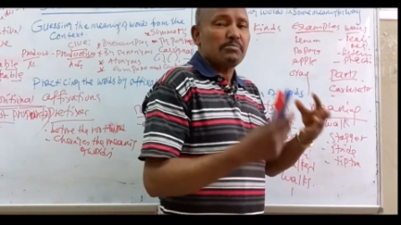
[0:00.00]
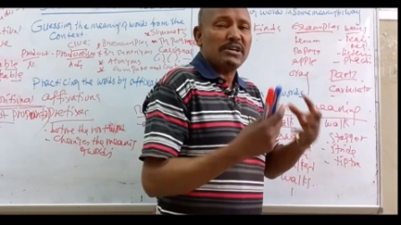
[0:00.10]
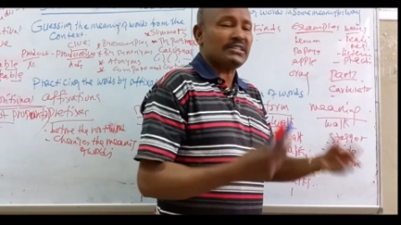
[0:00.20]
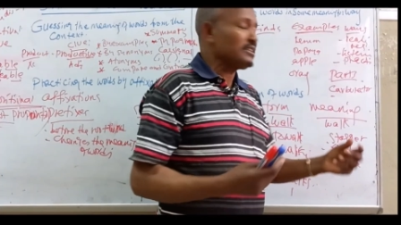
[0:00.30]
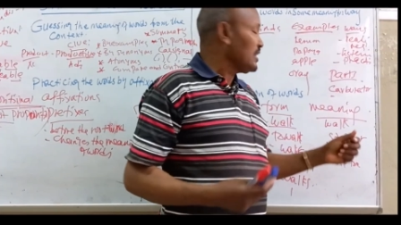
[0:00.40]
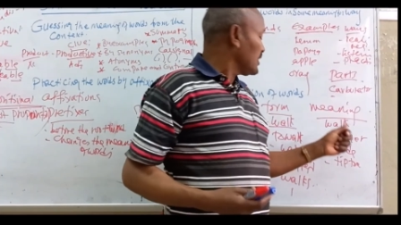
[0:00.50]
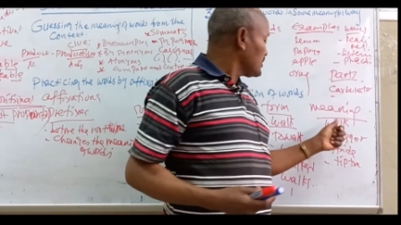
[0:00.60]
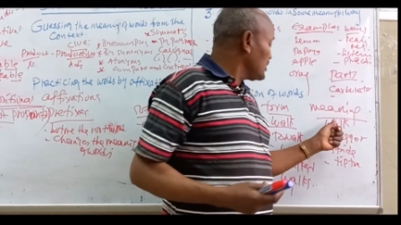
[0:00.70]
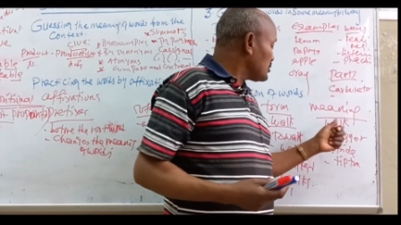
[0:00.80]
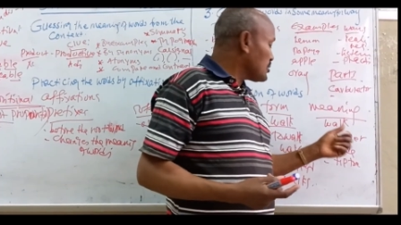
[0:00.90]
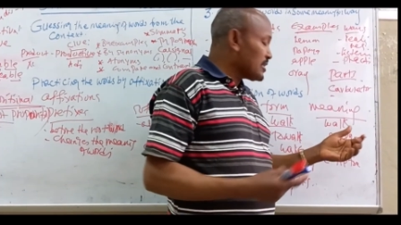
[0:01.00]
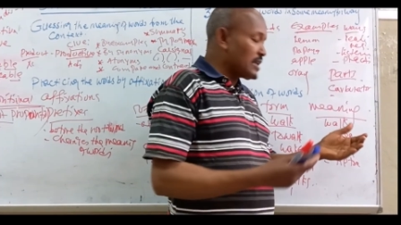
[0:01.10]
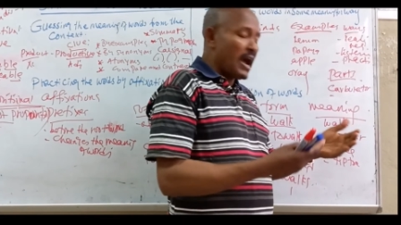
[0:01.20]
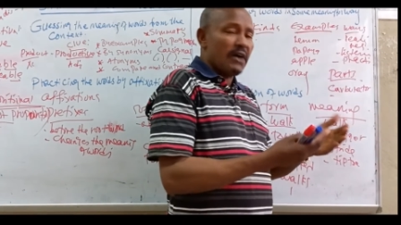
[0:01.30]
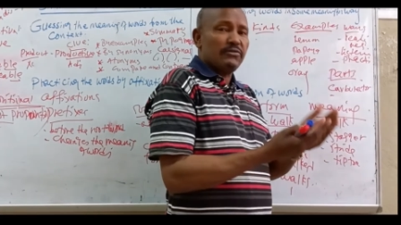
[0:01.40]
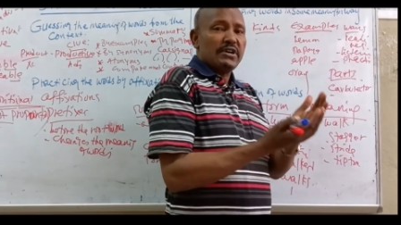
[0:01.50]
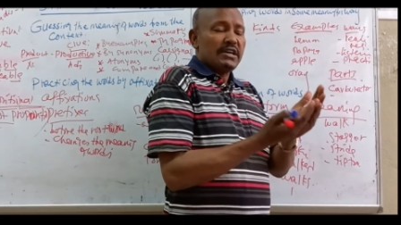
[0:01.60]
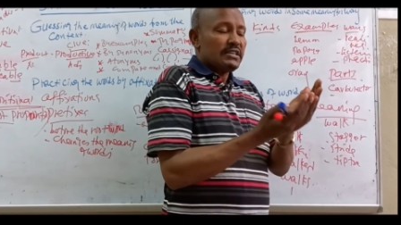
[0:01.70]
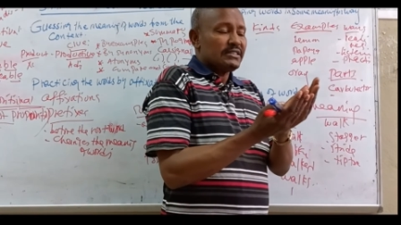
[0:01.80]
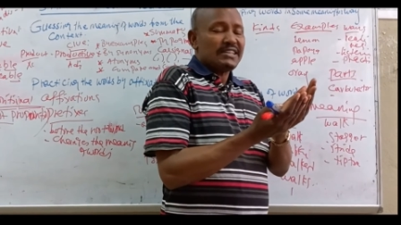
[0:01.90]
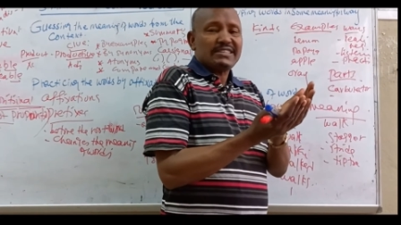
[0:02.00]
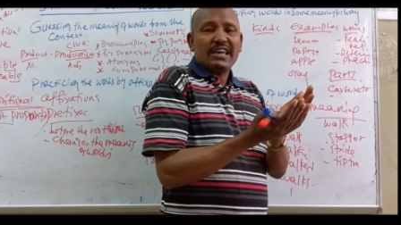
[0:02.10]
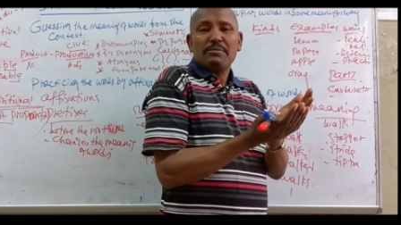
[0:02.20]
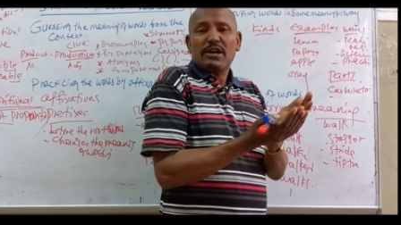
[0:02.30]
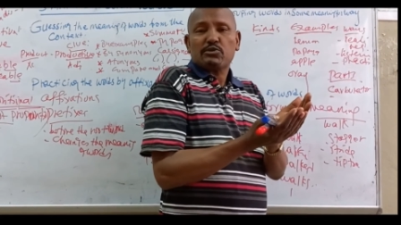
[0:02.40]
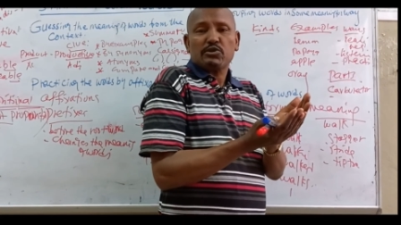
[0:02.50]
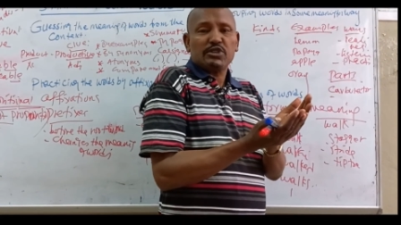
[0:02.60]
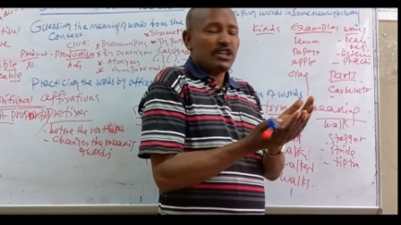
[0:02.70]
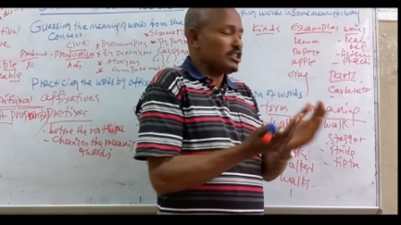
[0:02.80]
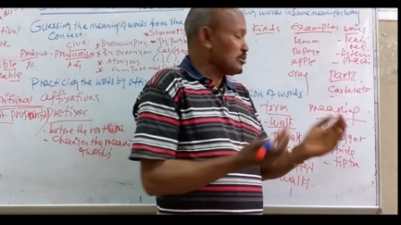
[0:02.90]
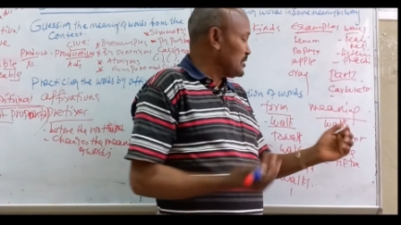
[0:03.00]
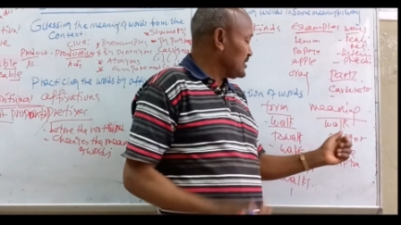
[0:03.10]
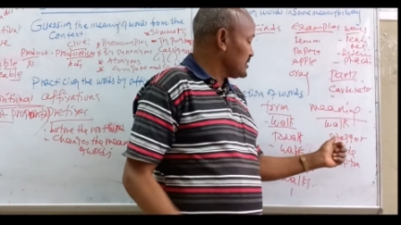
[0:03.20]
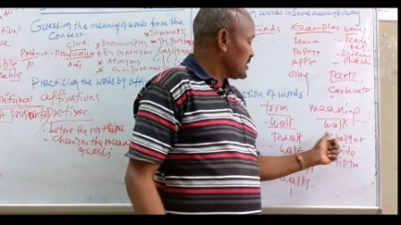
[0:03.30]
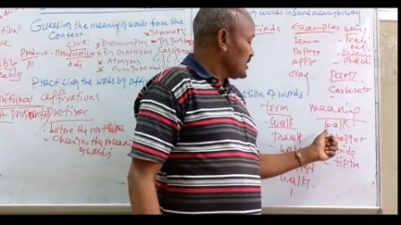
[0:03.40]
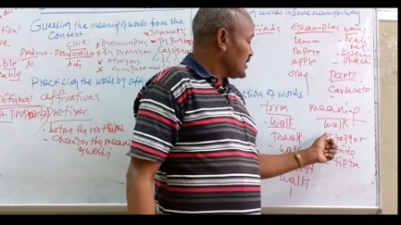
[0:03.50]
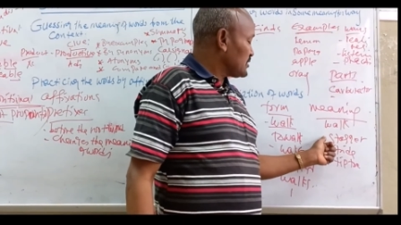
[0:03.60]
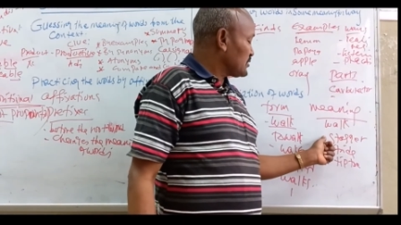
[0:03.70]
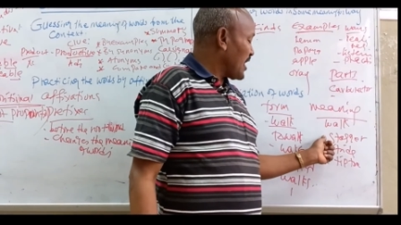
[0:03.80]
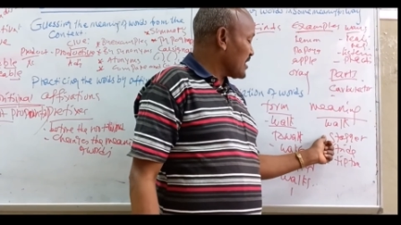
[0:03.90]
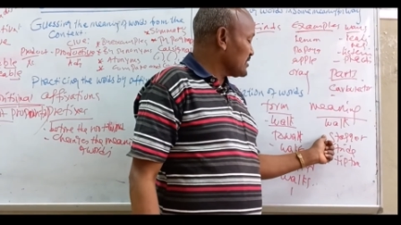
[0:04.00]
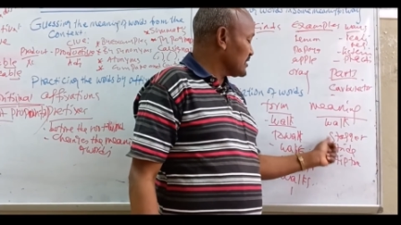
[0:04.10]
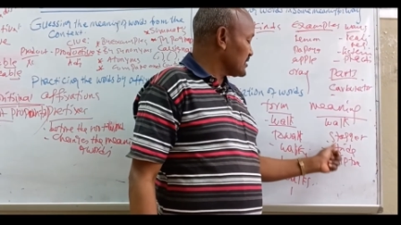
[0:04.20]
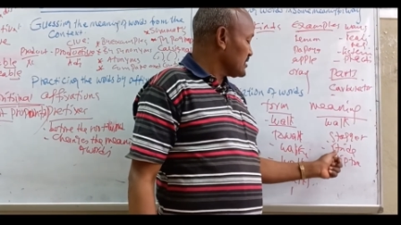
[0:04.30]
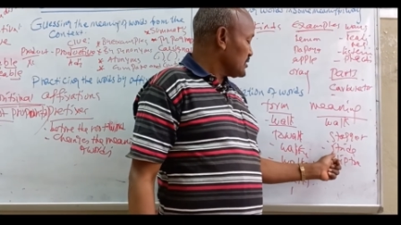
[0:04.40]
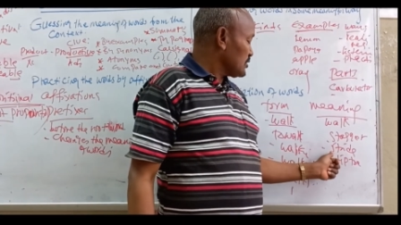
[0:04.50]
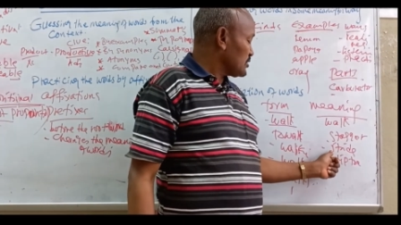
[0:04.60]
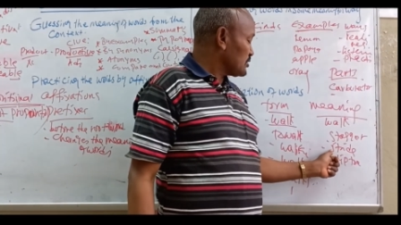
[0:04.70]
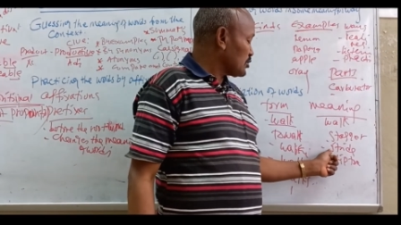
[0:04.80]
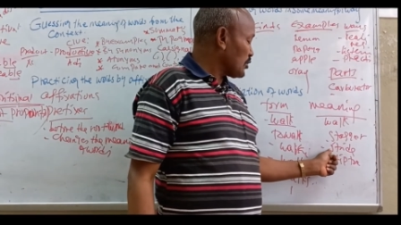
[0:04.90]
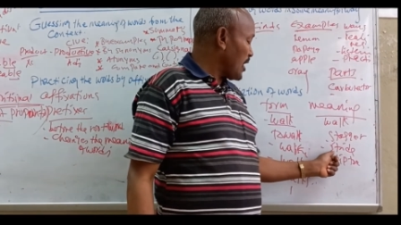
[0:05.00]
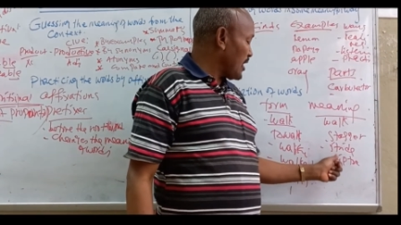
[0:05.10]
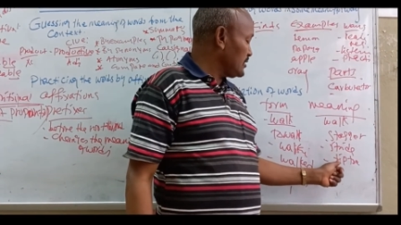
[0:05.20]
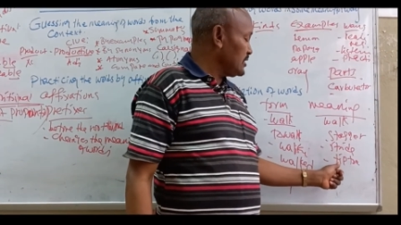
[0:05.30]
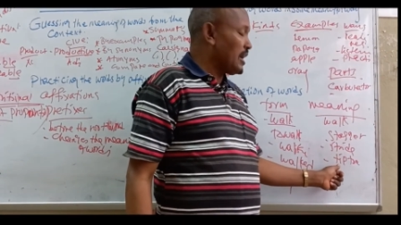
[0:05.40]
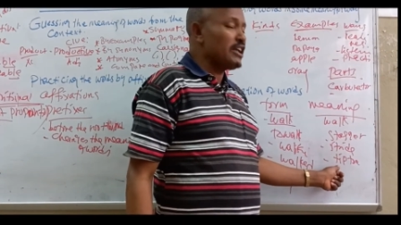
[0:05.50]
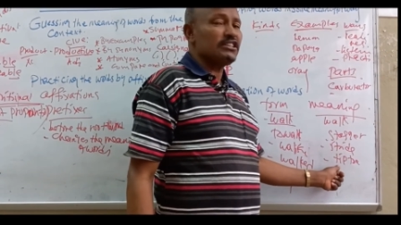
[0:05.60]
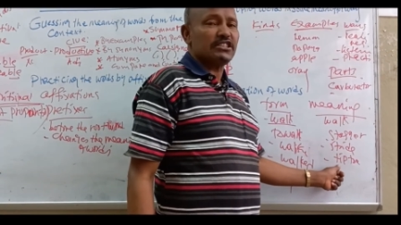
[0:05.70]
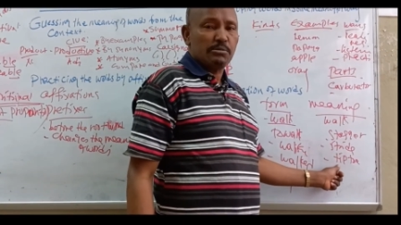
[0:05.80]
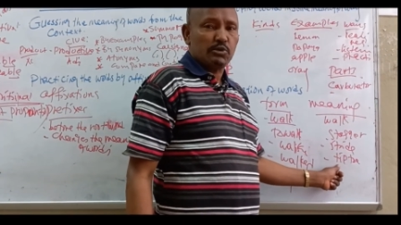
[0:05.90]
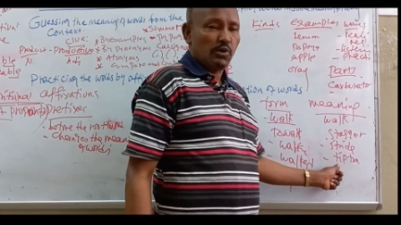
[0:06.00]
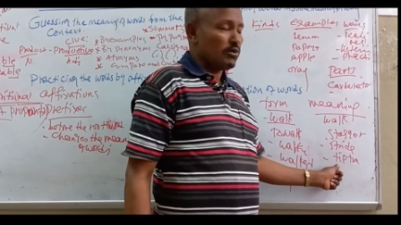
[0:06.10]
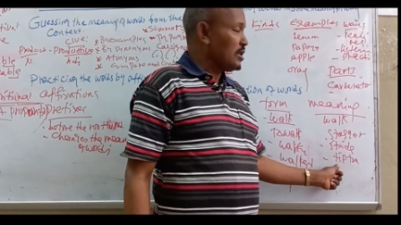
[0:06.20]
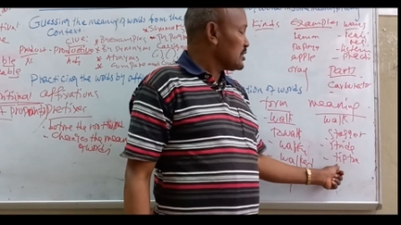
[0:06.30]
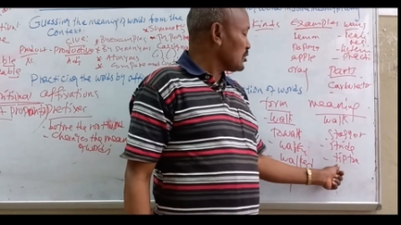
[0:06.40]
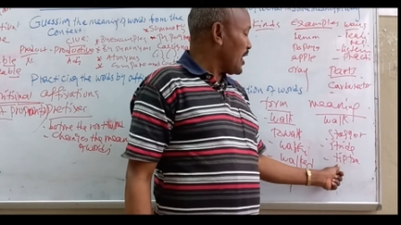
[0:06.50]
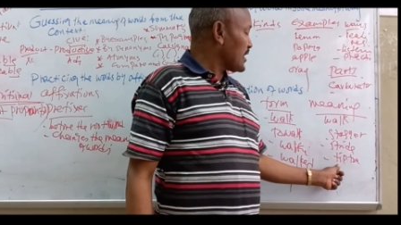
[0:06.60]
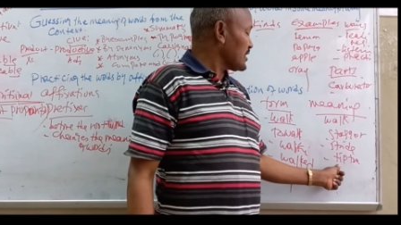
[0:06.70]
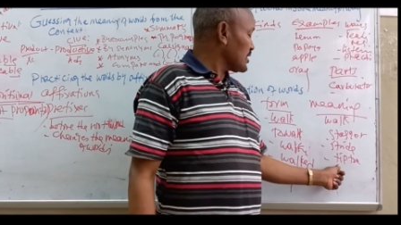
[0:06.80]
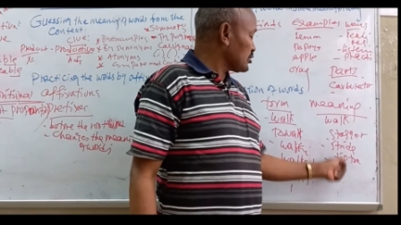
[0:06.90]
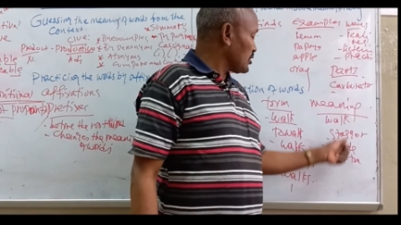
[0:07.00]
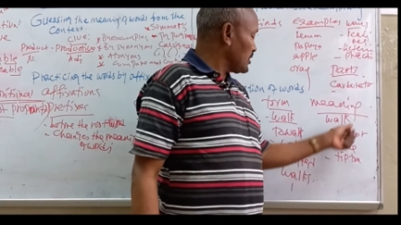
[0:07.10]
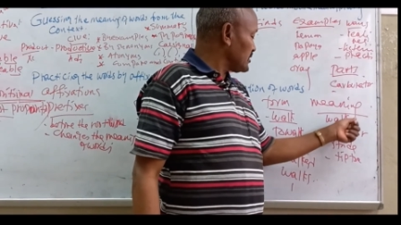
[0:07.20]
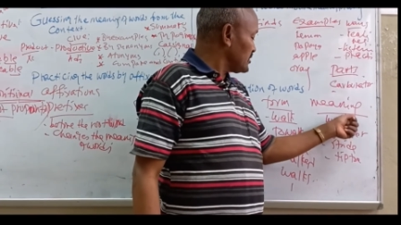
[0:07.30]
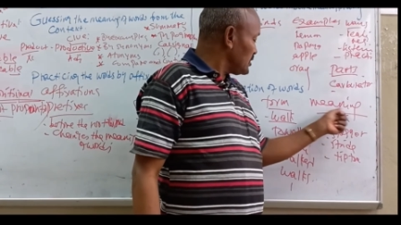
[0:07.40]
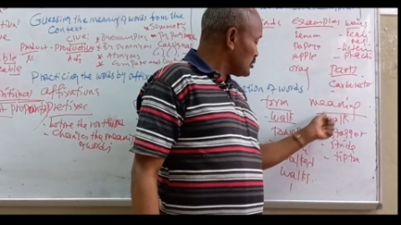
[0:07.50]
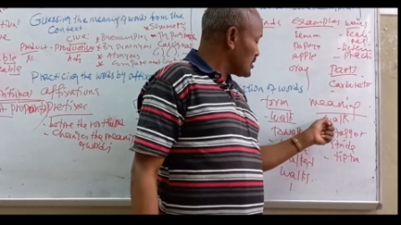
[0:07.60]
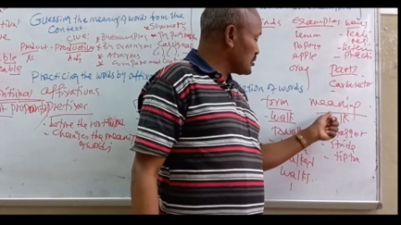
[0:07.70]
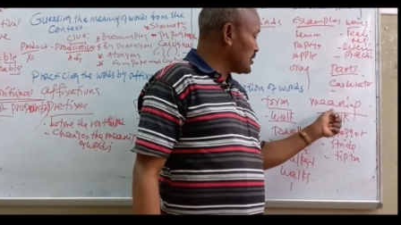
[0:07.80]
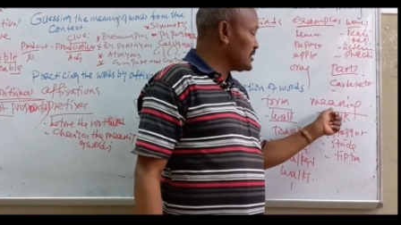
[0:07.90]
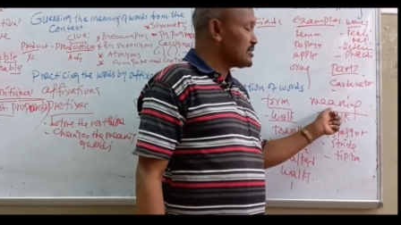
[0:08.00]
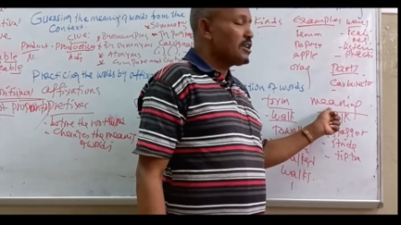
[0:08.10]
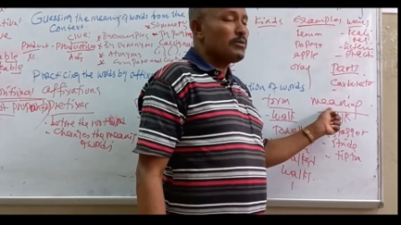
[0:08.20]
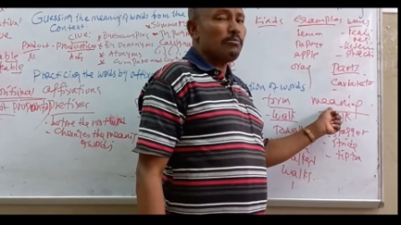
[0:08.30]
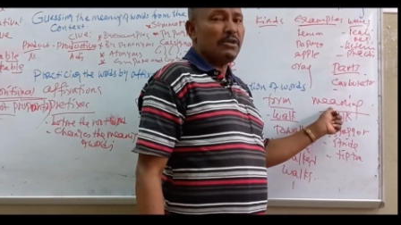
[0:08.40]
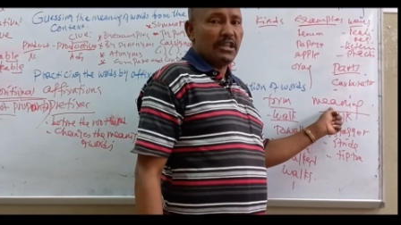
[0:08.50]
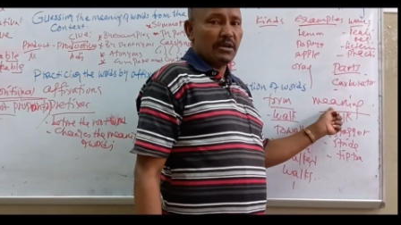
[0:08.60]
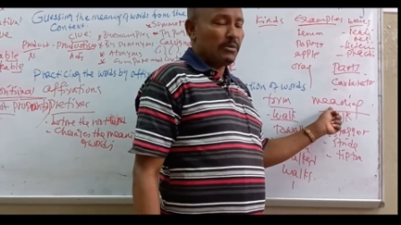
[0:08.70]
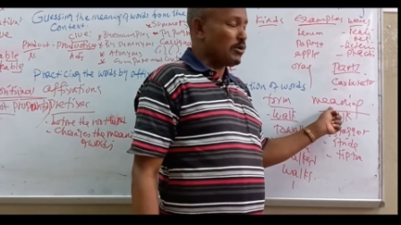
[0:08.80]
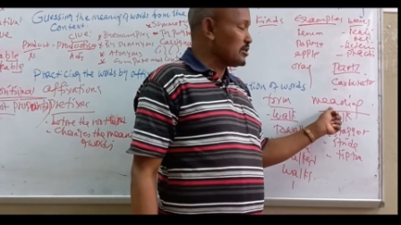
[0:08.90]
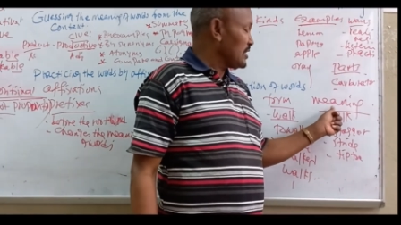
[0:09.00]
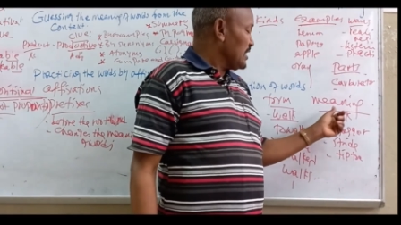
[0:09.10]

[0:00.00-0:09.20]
but this word have the same association with stagger, stride, and tiptoe. So I can associate this word with meaning because